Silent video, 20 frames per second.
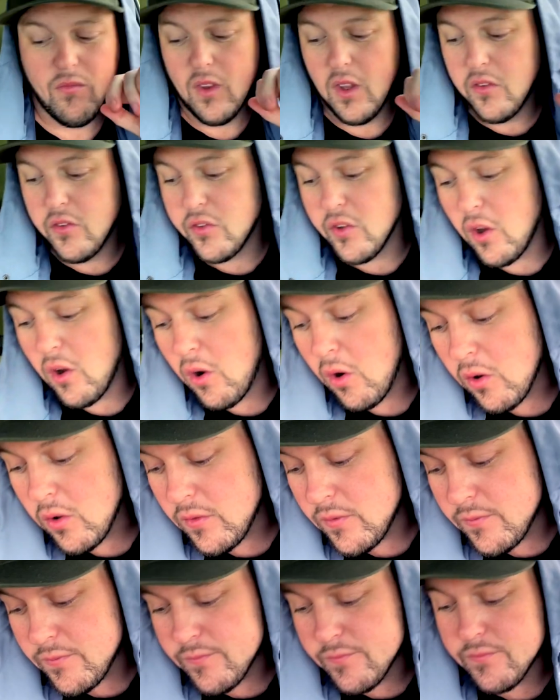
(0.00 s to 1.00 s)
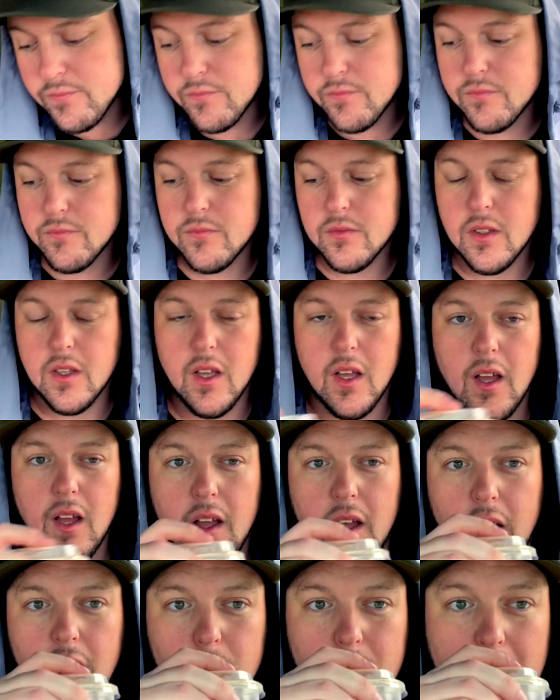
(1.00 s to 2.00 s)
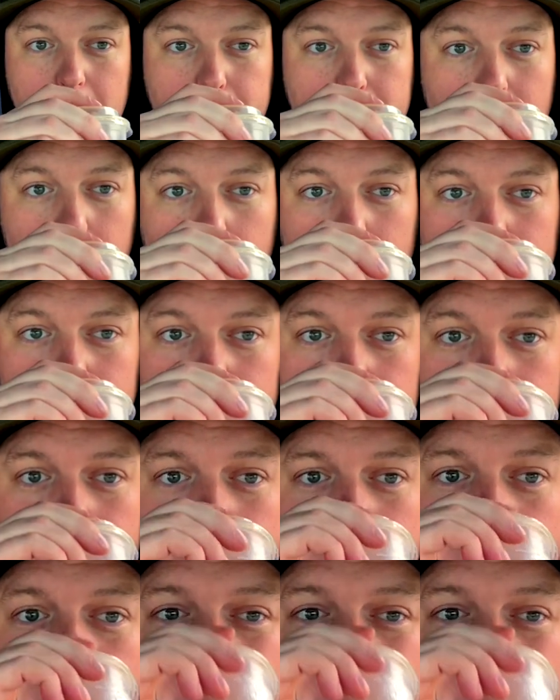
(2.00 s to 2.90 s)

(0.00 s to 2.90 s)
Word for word: So wrap that one here.